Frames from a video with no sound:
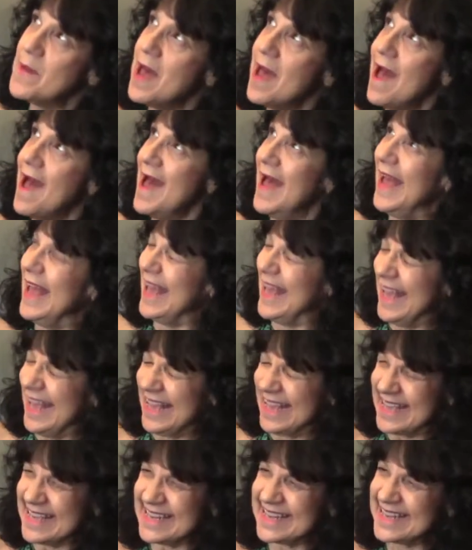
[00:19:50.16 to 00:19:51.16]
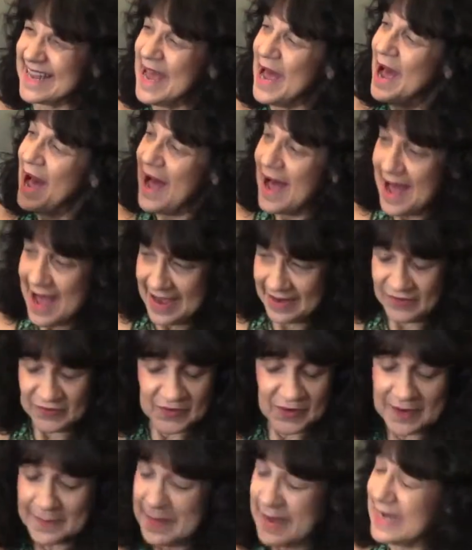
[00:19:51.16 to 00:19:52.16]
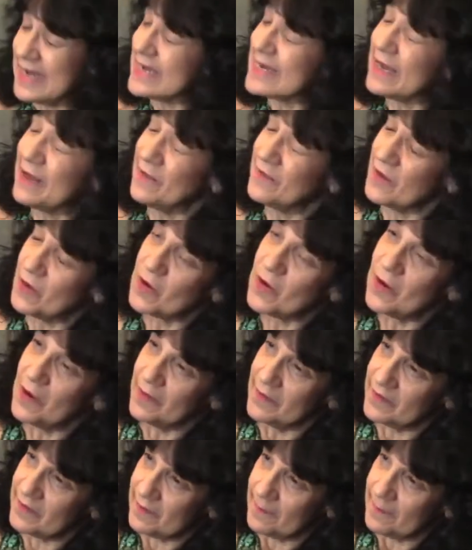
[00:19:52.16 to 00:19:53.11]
that time. And I started making telephone calls